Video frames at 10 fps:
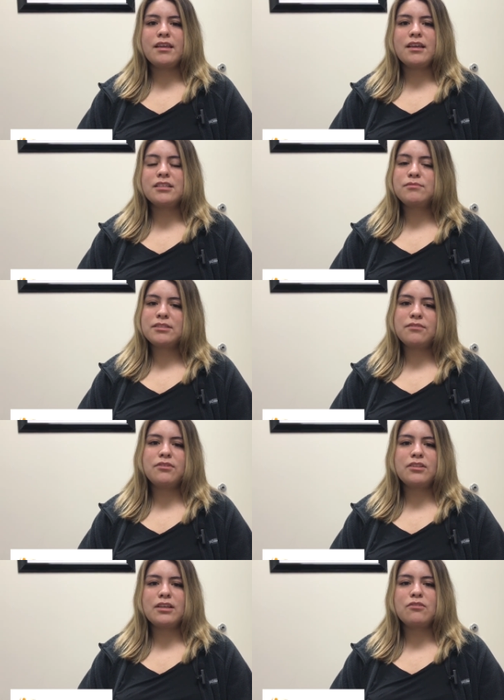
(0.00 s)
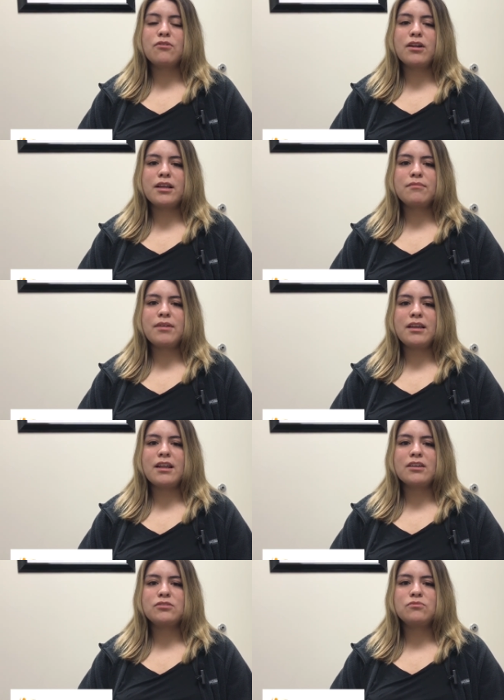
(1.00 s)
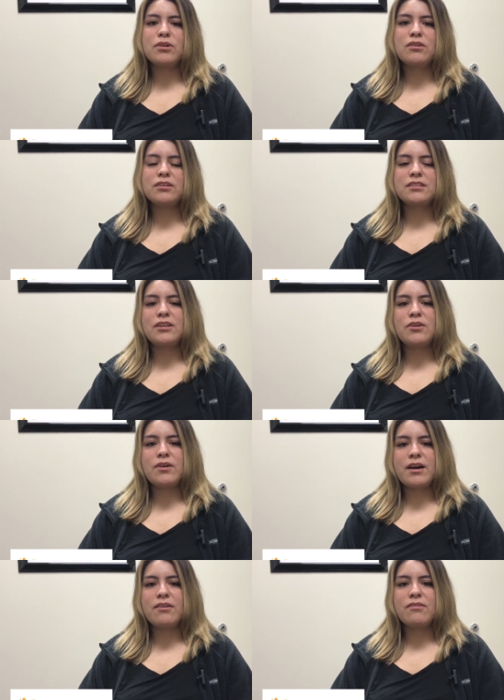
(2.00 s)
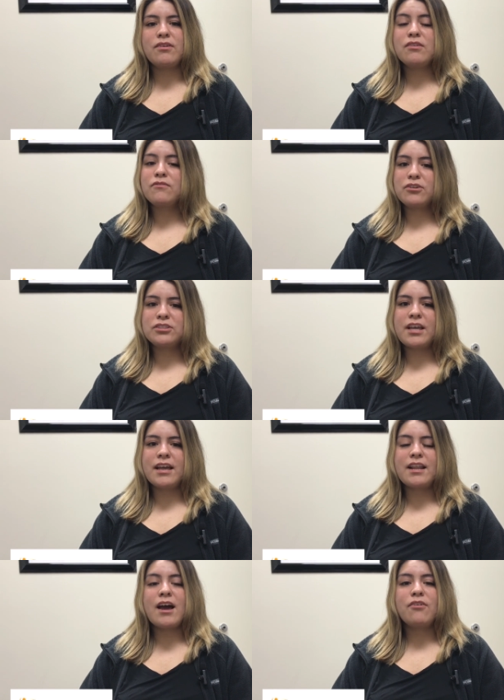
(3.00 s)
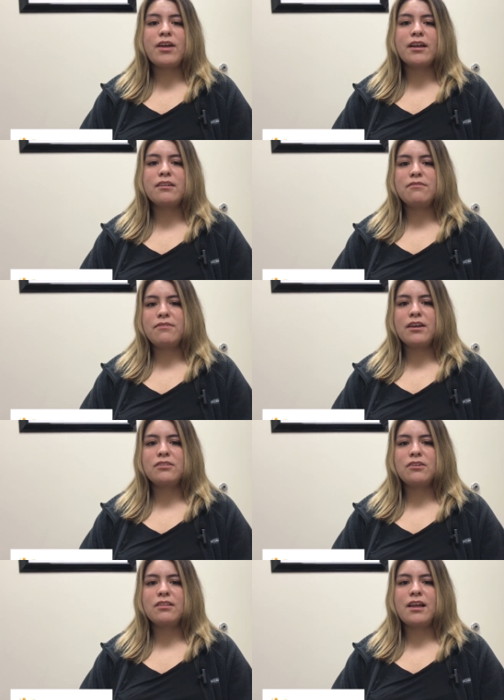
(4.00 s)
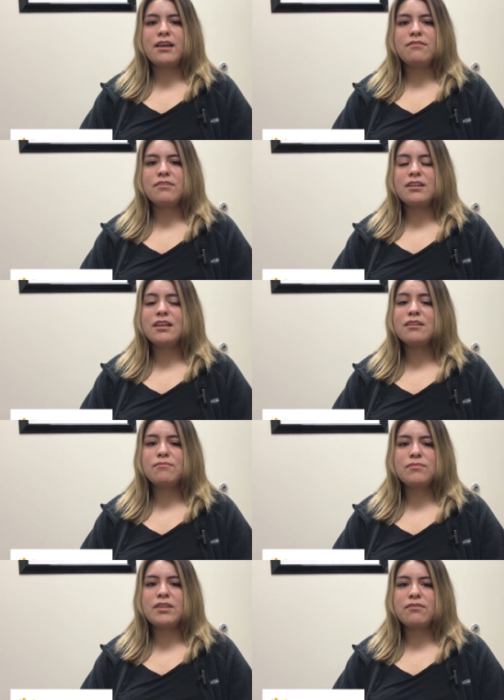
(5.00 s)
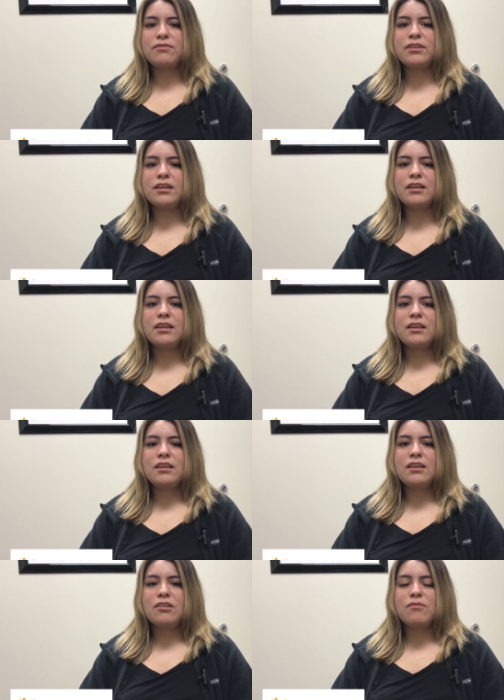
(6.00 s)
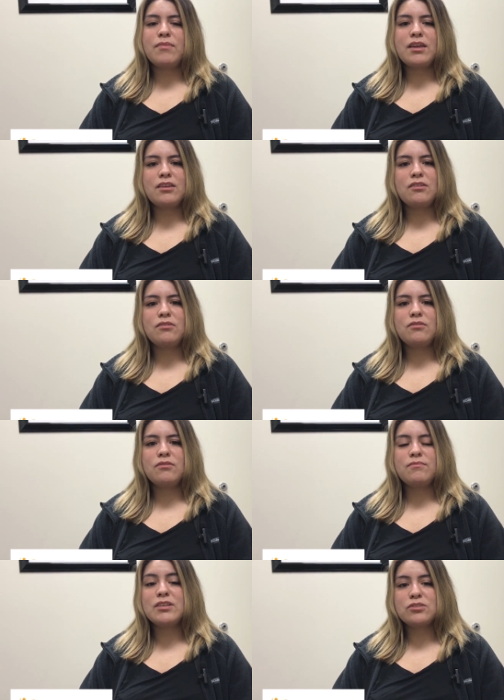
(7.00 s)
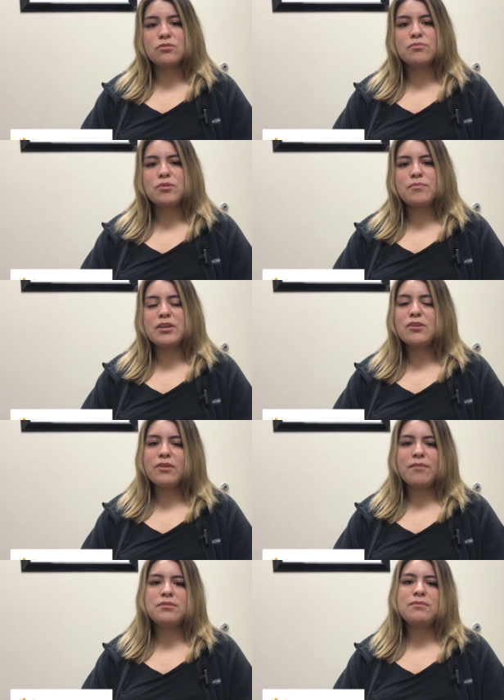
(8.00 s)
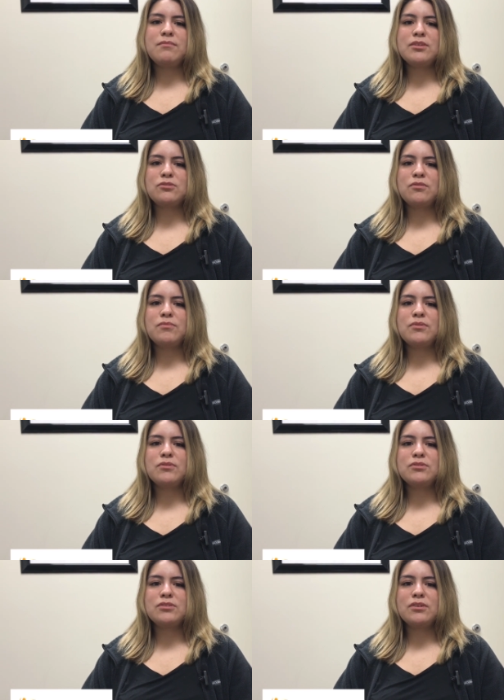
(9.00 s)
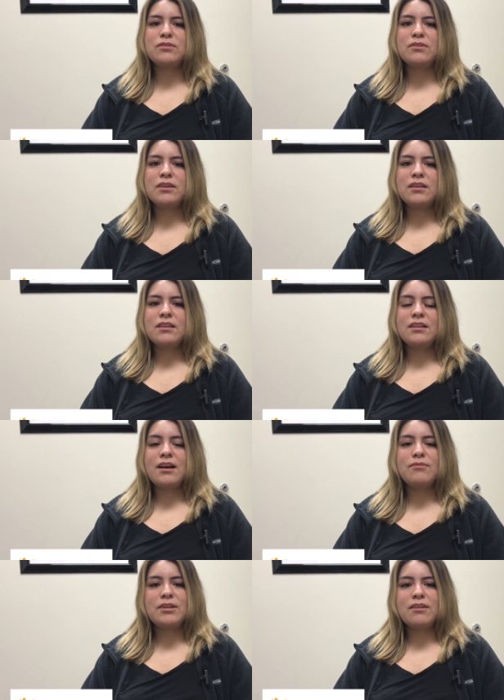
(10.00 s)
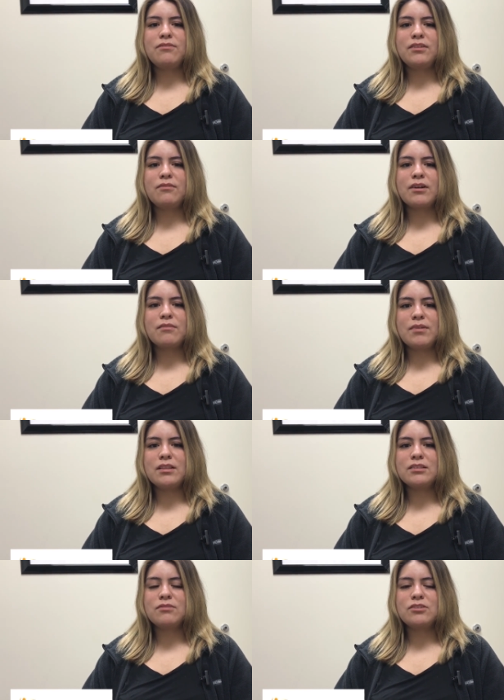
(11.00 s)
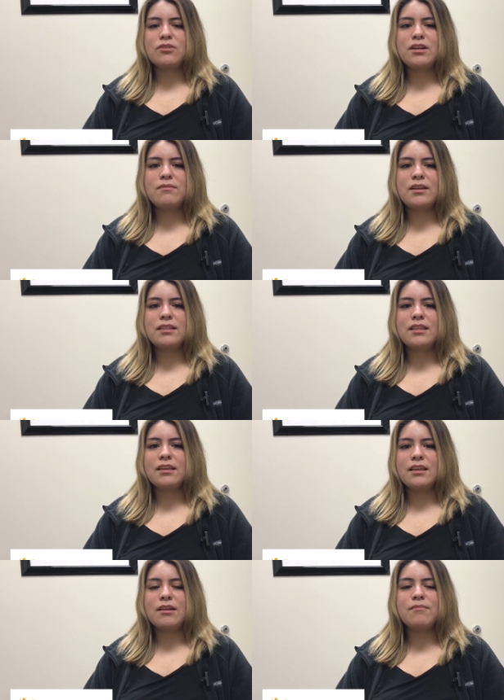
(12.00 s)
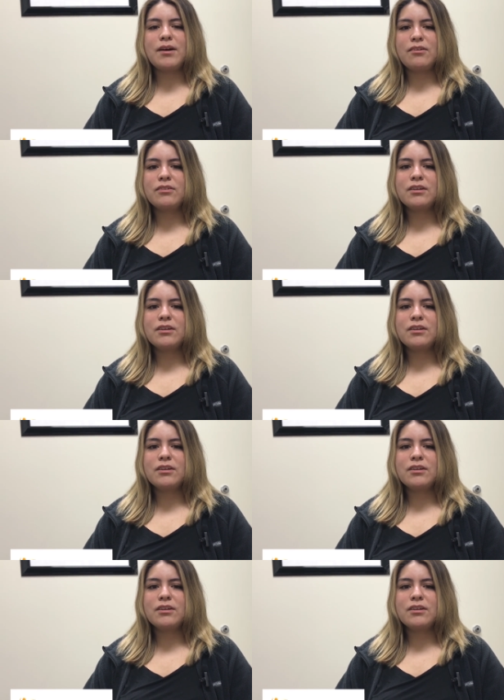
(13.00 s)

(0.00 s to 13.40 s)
uh, specifically chronic pain as well, because I know how firsthand how that can affect your life, and it can definitely, you know, make you miserable. But you don't have to be miserable, so I would definitely recommend this place for anybody thinking about